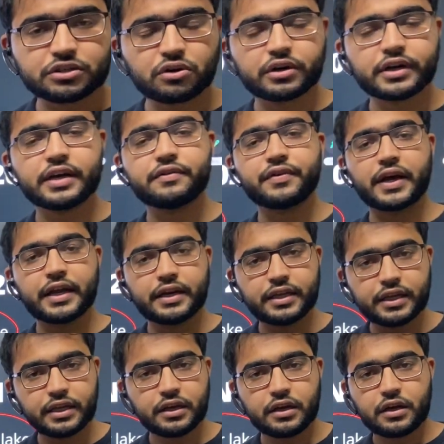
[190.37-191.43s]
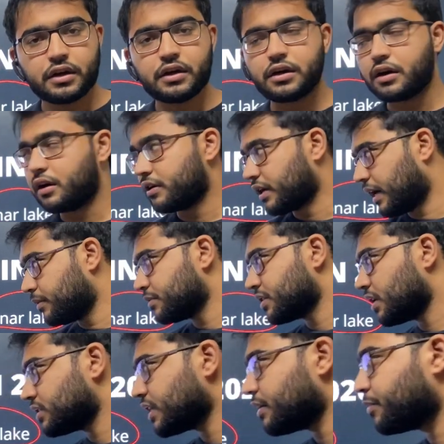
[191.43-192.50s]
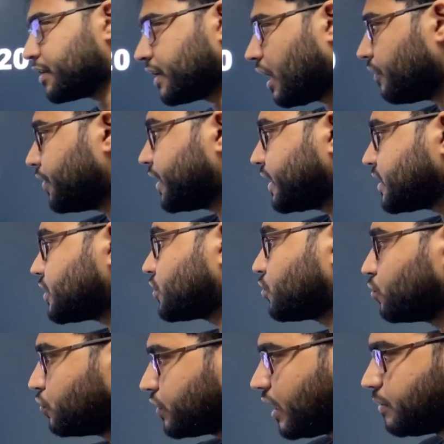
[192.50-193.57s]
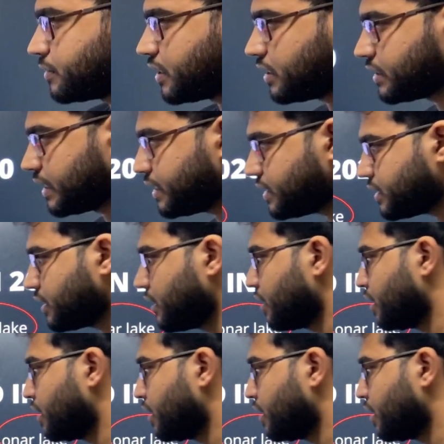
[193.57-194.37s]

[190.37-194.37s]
not have any Ramsar site, but now it has 2 Ramsar sites.